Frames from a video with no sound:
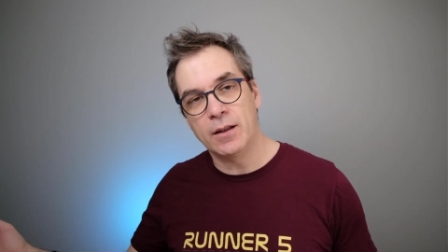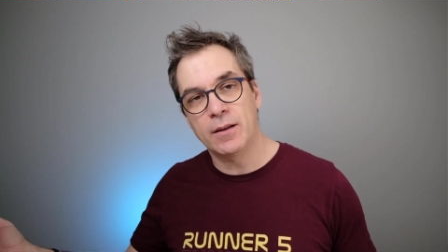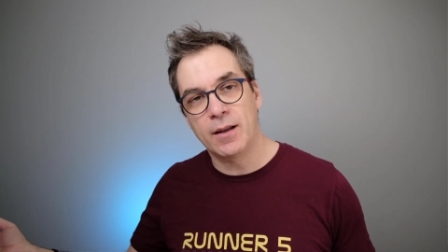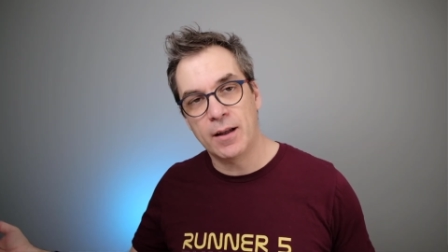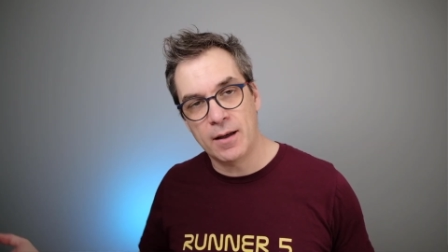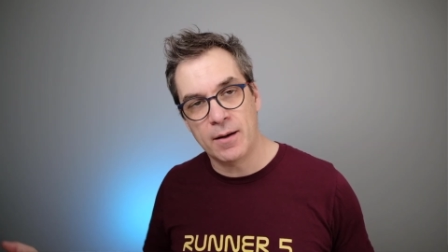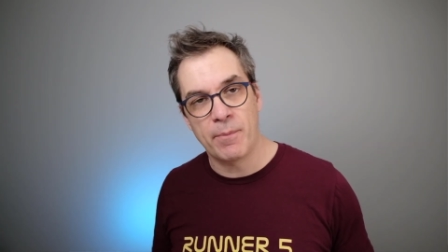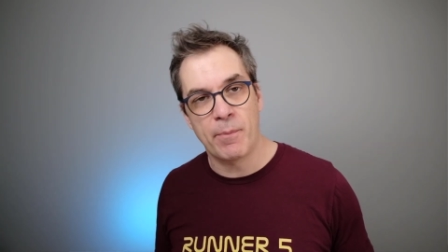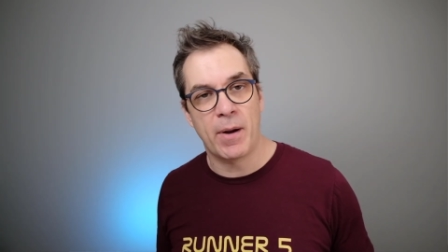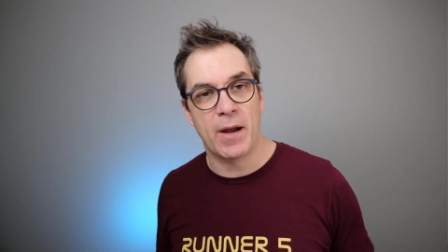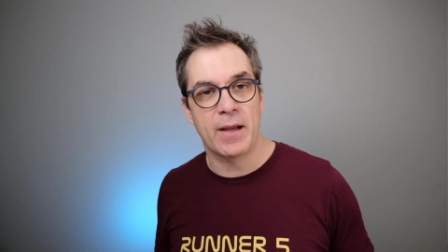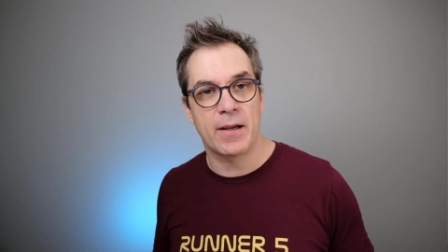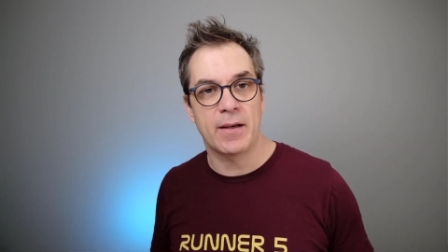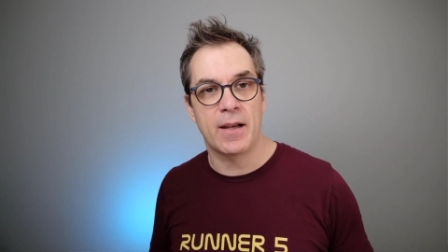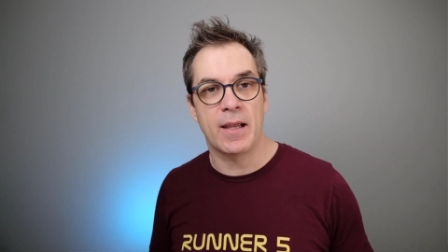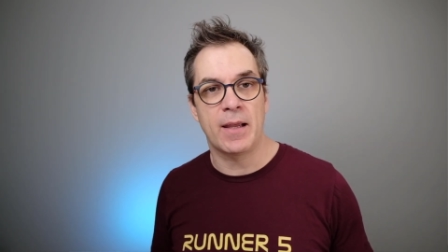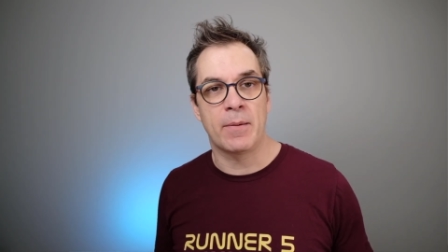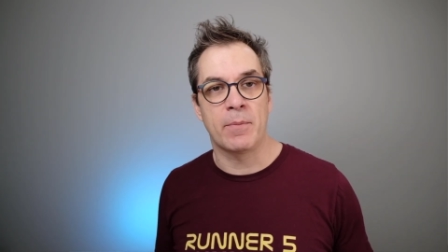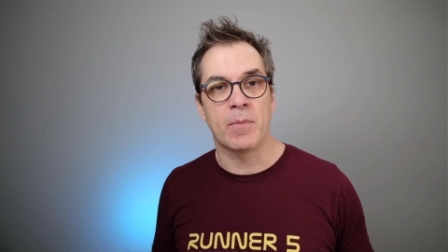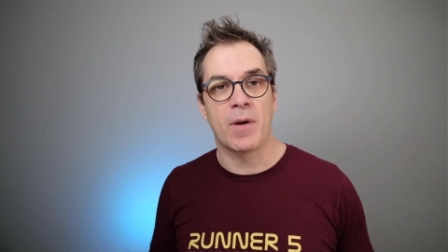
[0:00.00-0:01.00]
in my
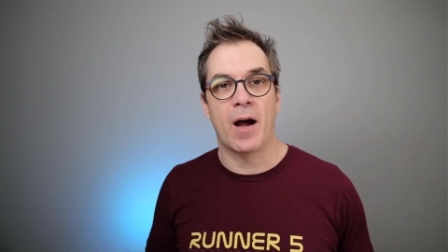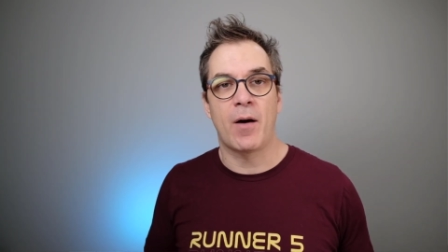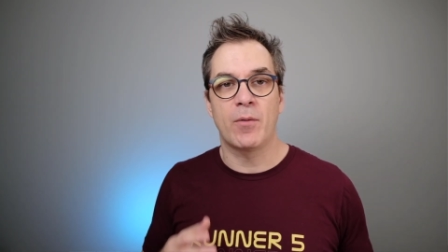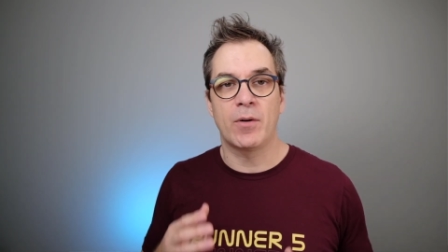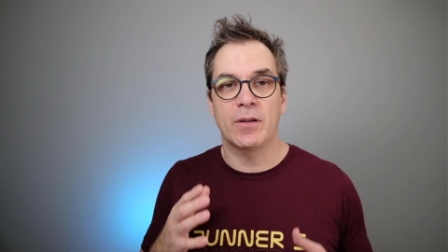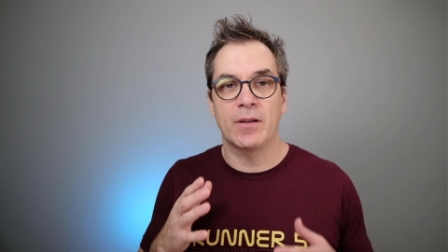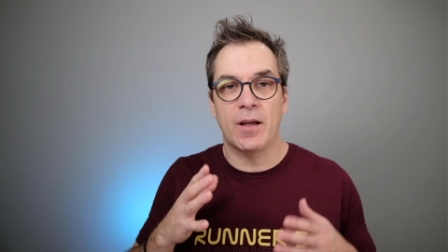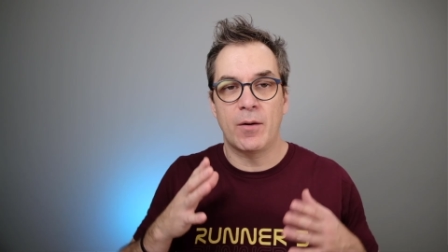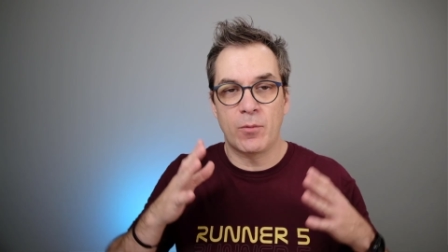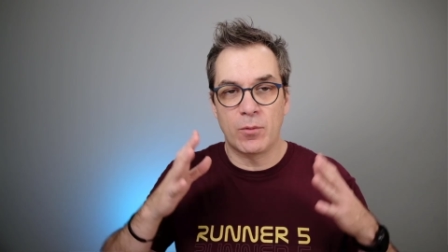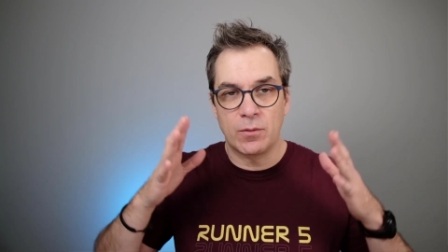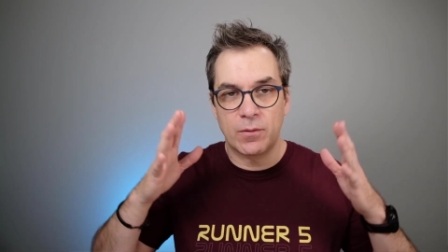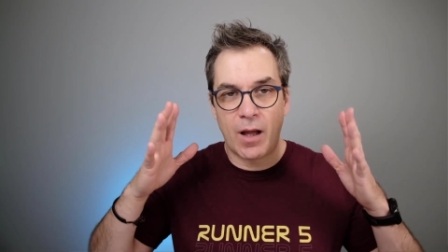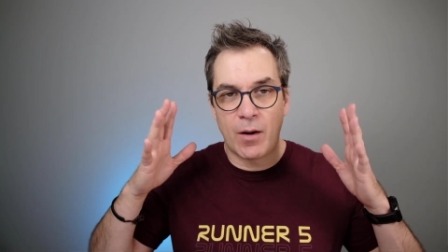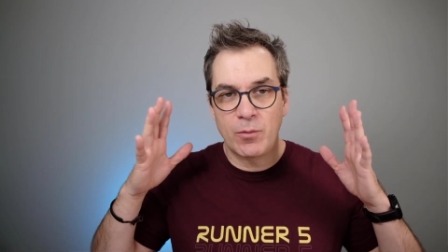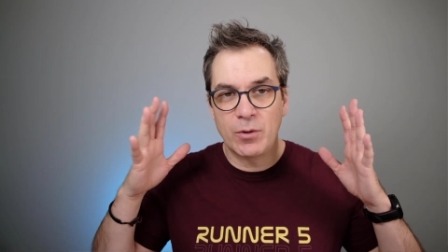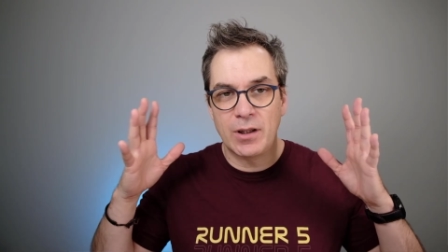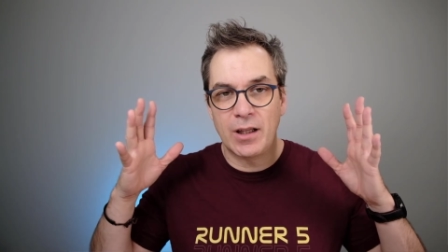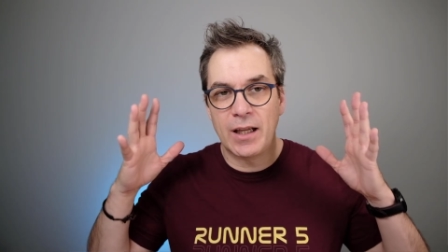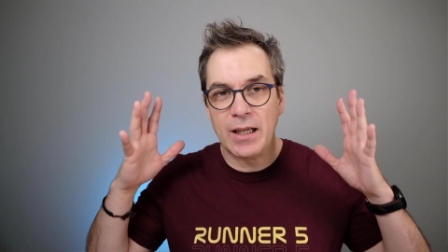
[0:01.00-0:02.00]
name, I, they will, I
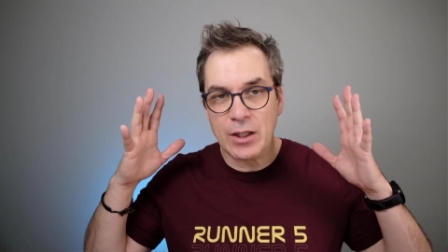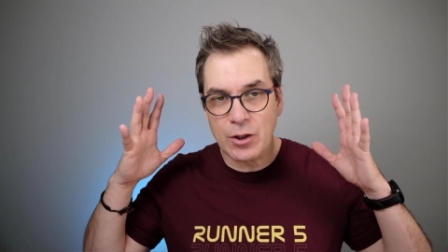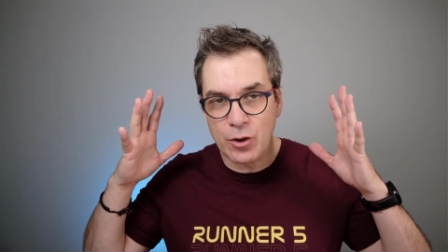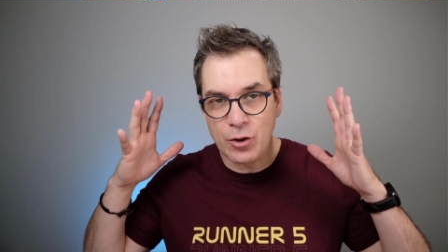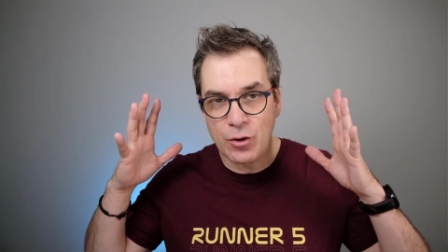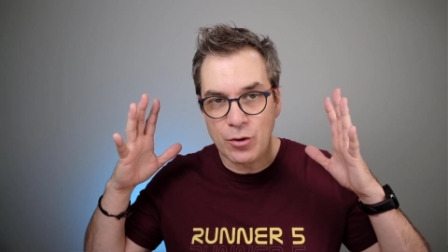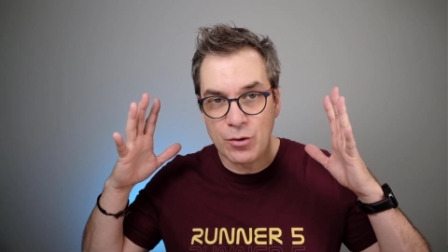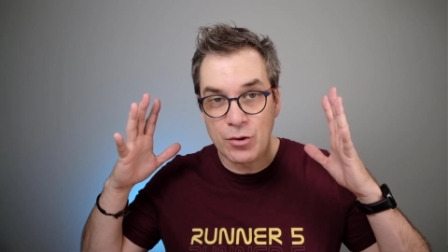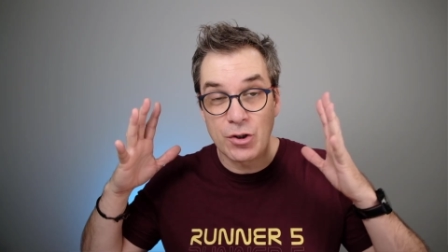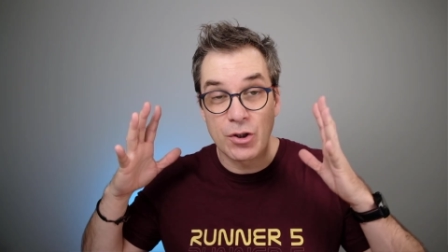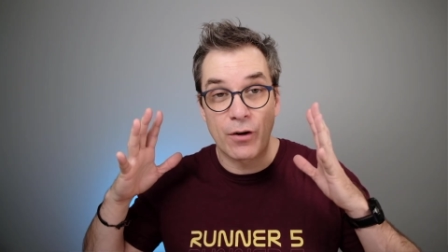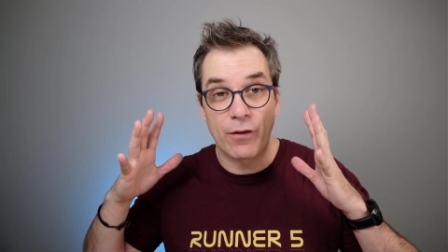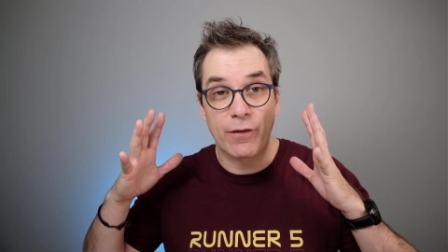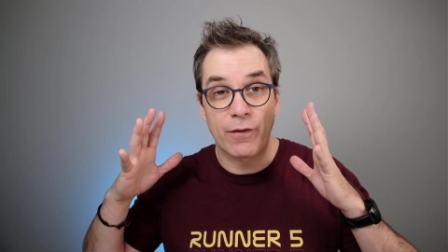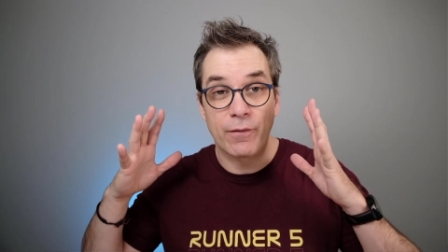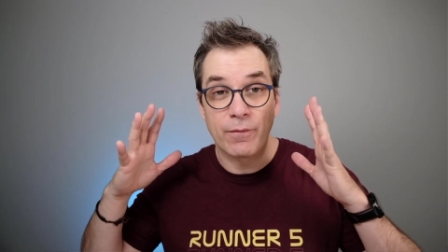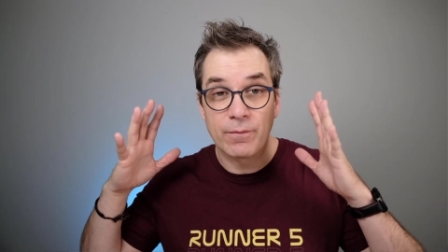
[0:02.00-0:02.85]
would like to use a